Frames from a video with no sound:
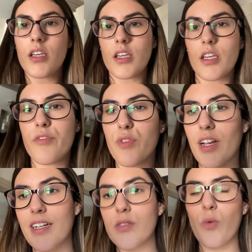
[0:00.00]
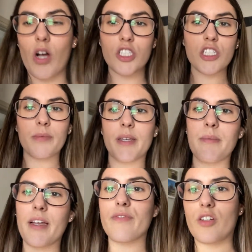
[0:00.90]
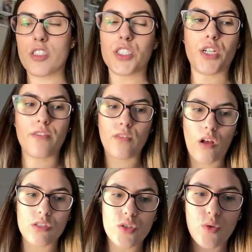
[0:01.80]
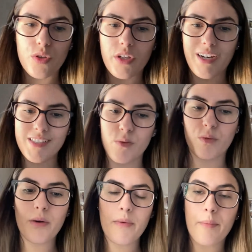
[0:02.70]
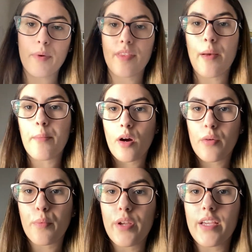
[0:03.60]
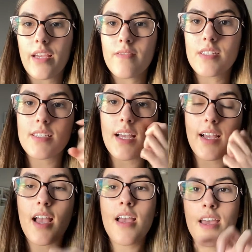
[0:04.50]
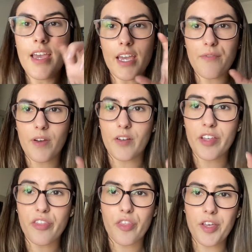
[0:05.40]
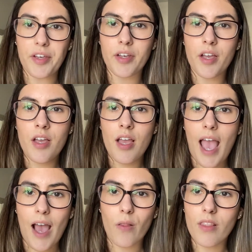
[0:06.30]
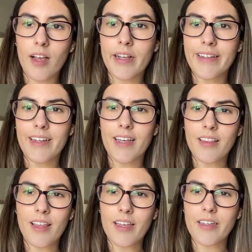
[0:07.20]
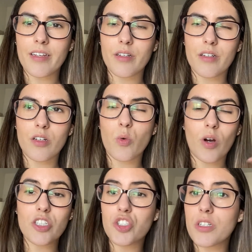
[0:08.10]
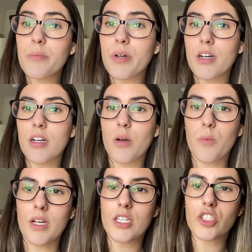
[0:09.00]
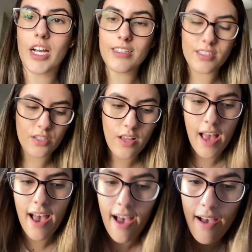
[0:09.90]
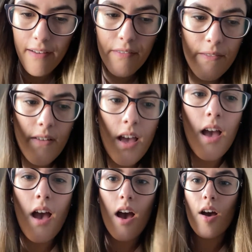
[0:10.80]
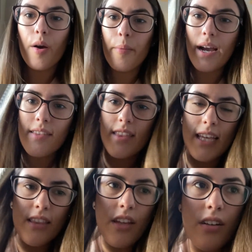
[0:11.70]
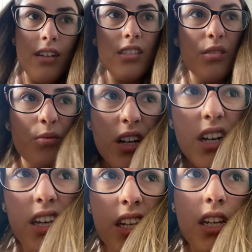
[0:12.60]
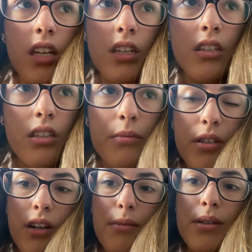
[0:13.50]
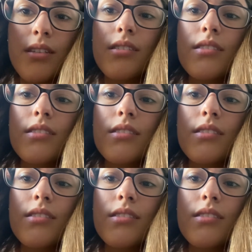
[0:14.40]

If you guys watched me my first year of law school, you guys would remember that Barbri gave us like a very thick outline and like question book, which I still have. um I think there is one, let me grab it,